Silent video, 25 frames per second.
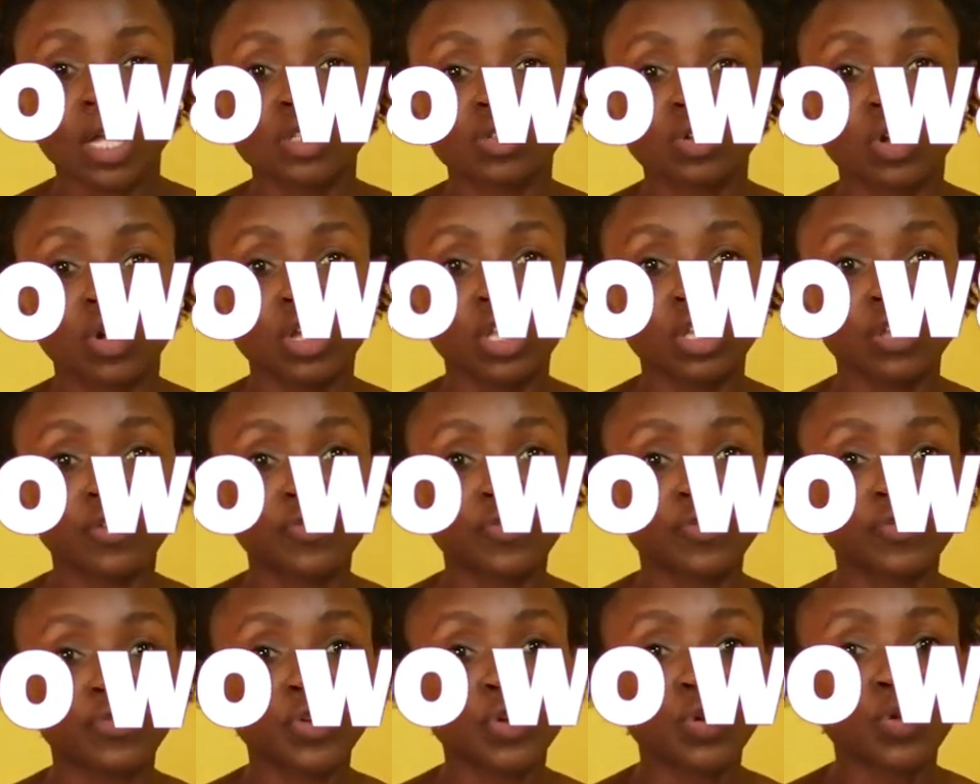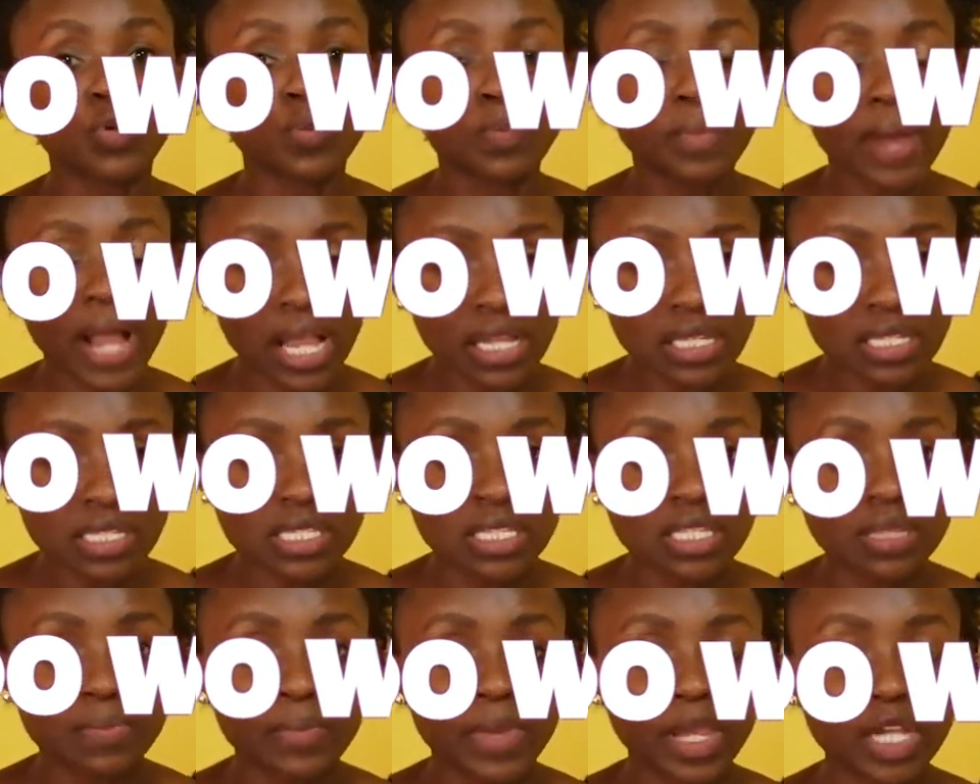So if you
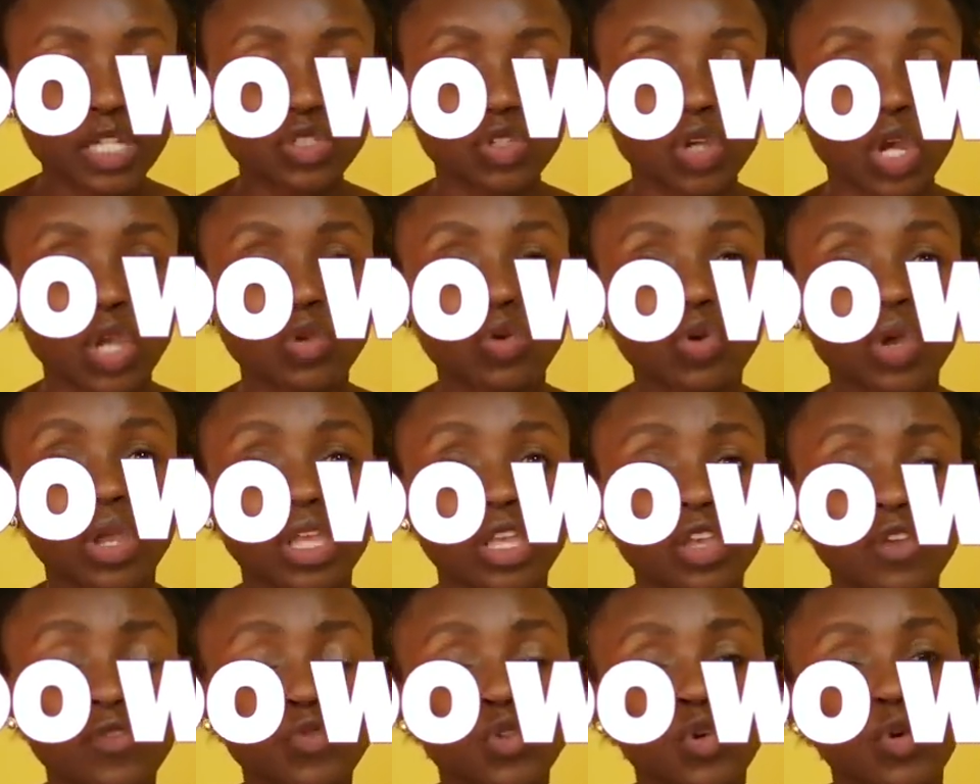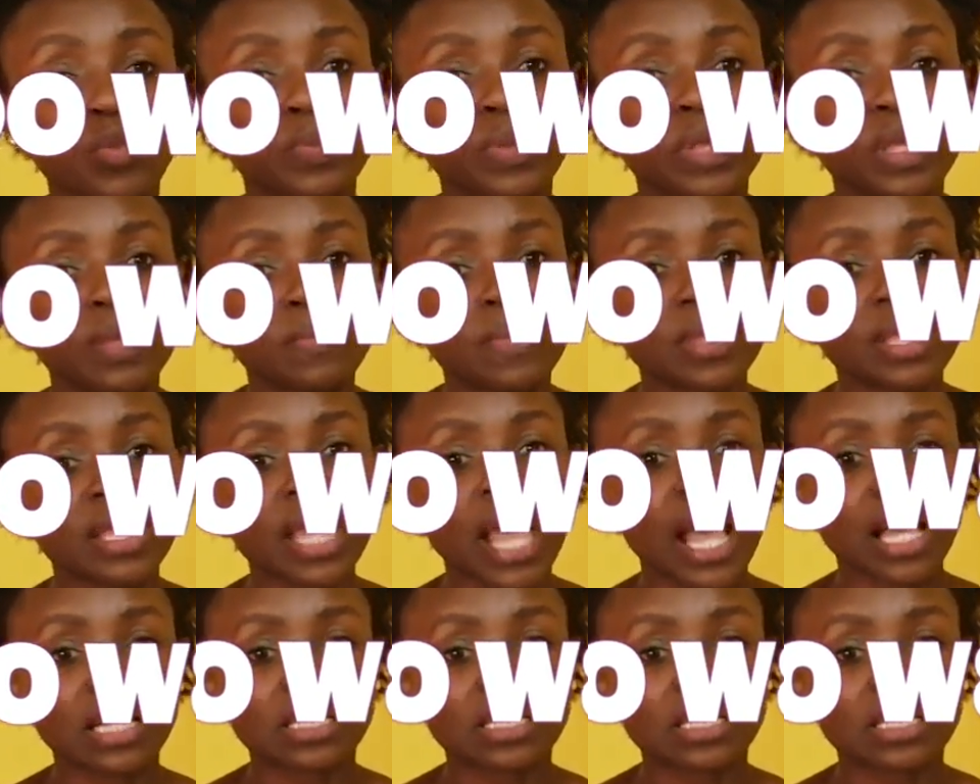must, make sure you give your baby a